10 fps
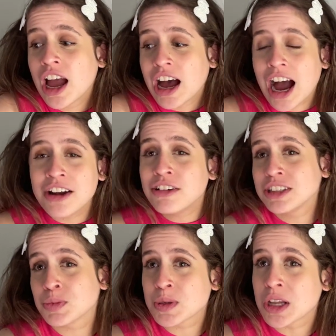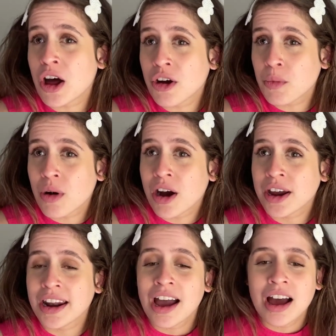I know this was a long
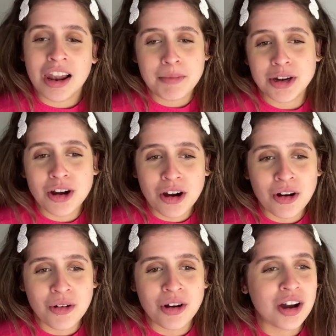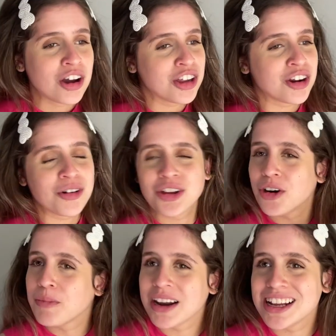one. Let me know, your
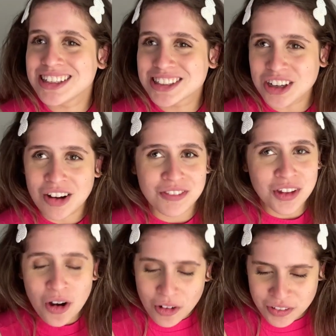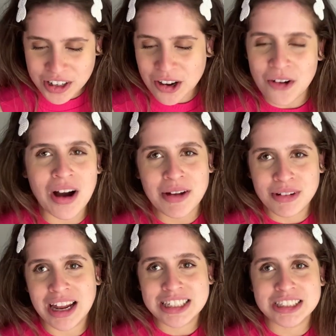opinions of the whole video. I would
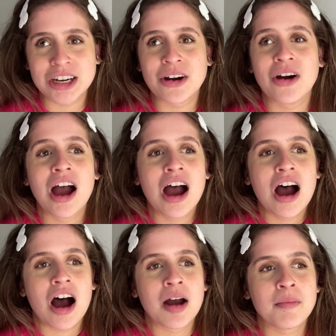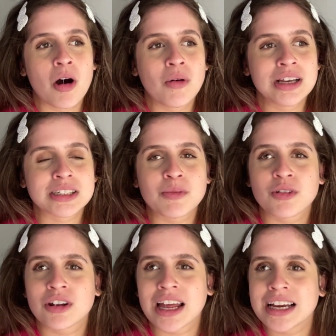like to know. I'm always up for
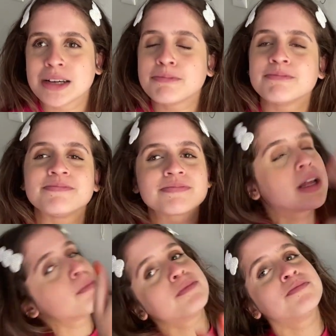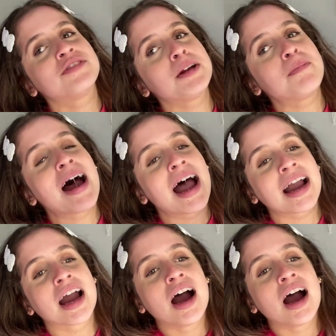like feedback.